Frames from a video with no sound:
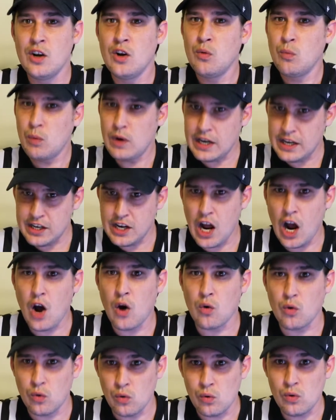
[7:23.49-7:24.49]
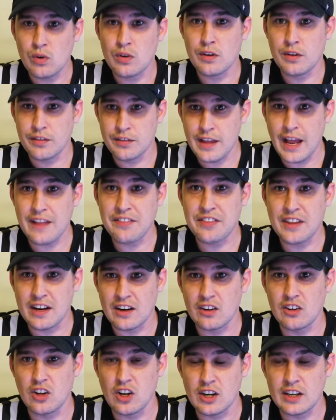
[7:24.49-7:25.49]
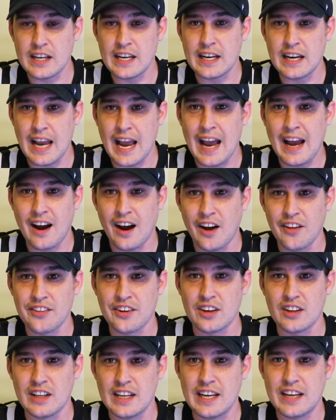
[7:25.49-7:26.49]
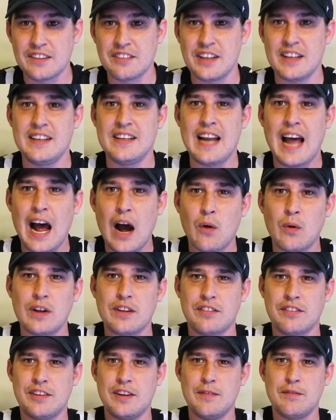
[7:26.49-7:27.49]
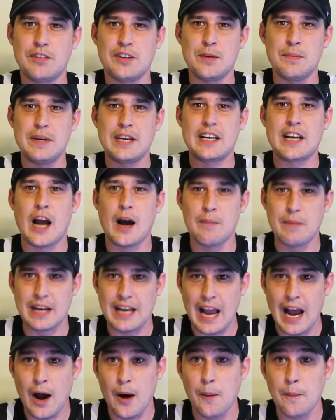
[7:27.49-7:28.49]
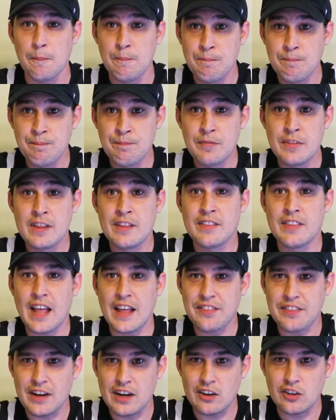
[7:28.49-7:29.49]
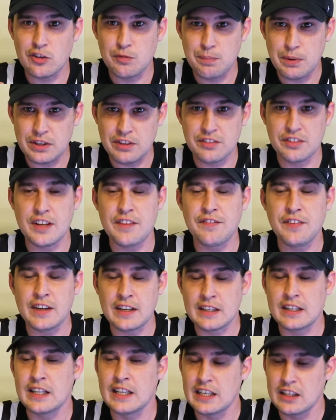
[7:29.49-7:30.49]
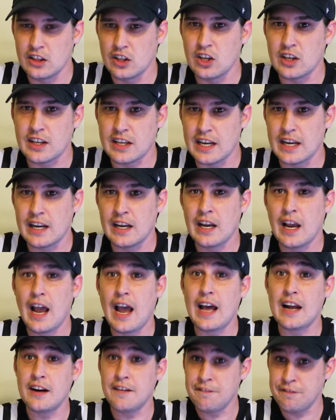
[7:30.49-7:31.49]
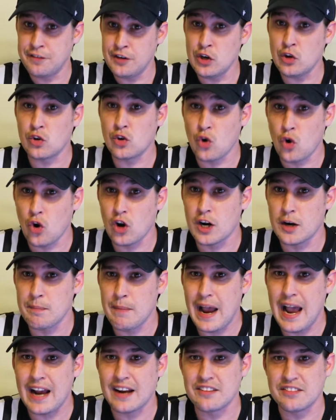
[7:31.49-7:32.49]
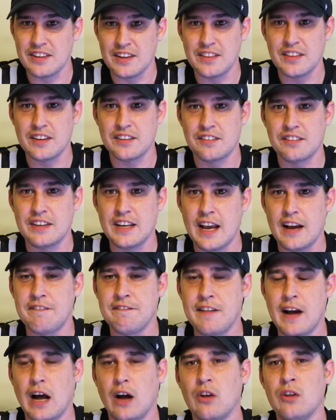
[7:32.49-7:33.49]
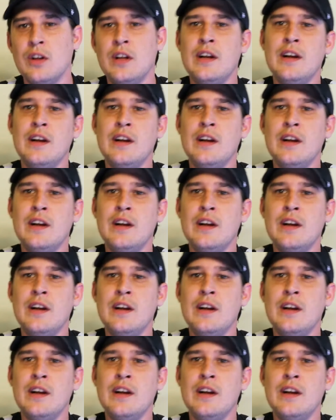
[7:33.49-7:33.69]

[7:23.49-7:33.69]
We know that they're looking at other leagues, and now it seems to be coming out that they're specifically looking at a few quarterbacks in the CFL.